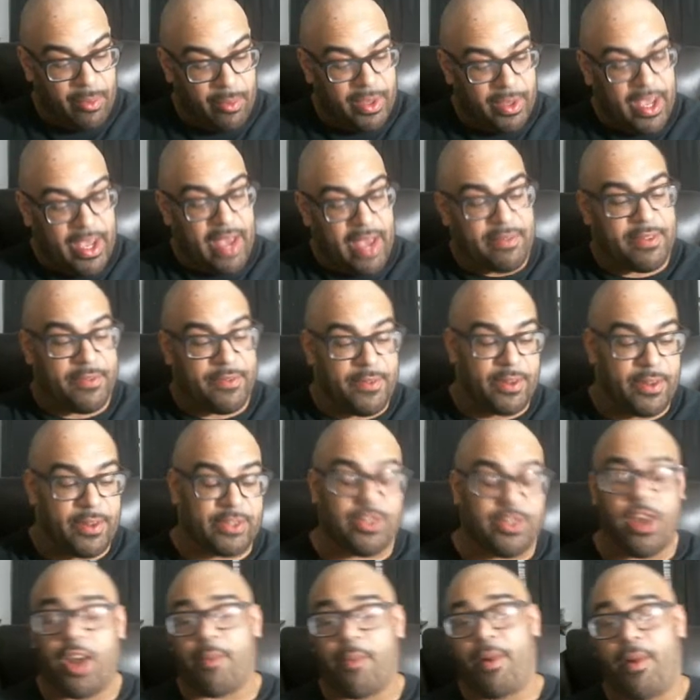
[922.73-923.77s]
have to first
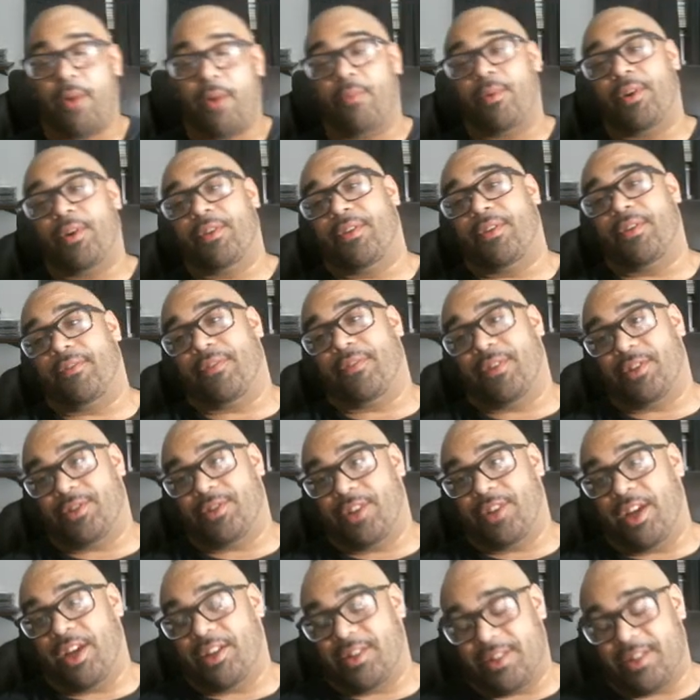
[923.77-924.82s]
talk about one of the first
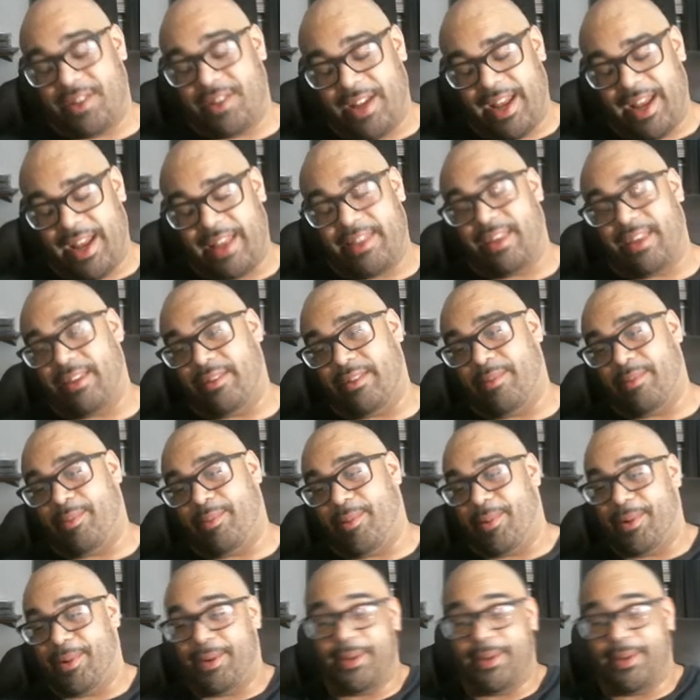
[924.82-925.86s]
changes that I think is
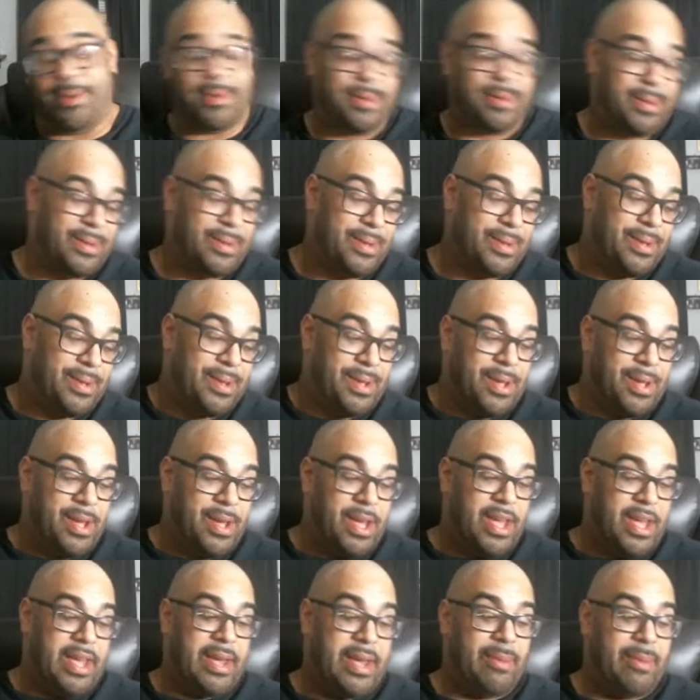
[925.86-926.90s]
important.
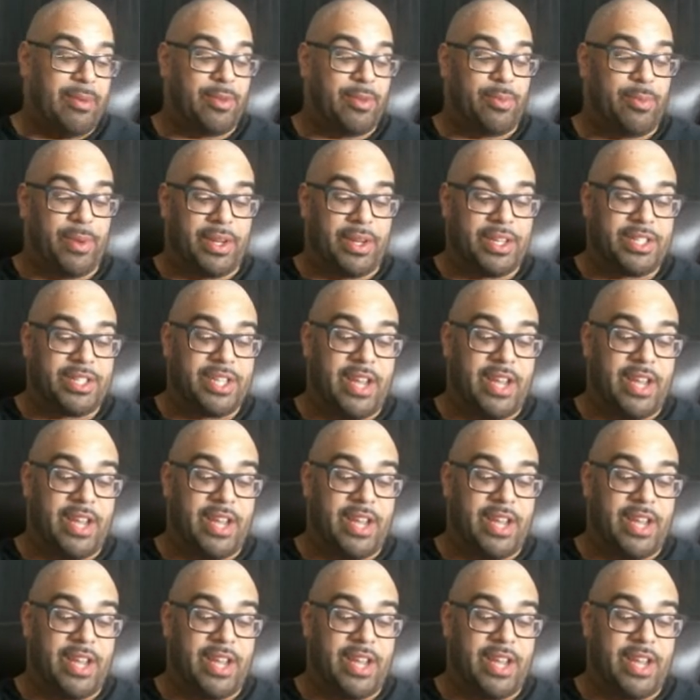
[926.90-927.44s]
It was Ricochet